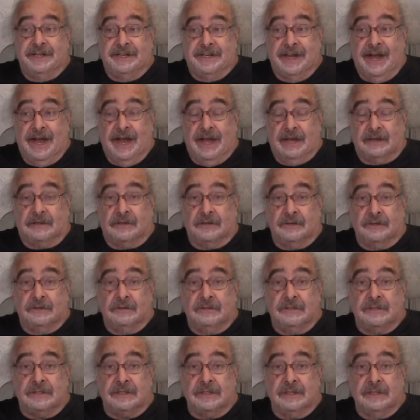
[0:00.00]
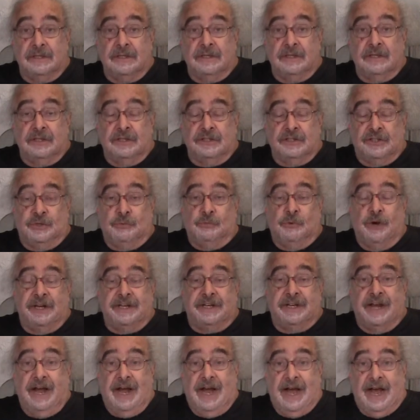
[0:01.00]
doctors, she went
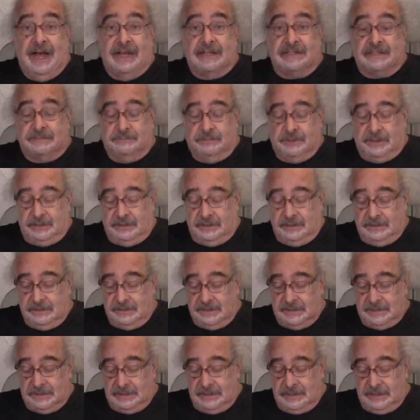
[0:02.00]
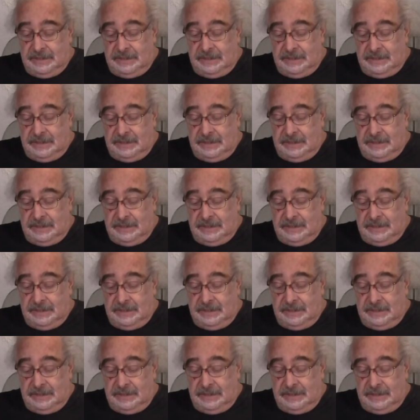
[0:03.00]
to hospitals.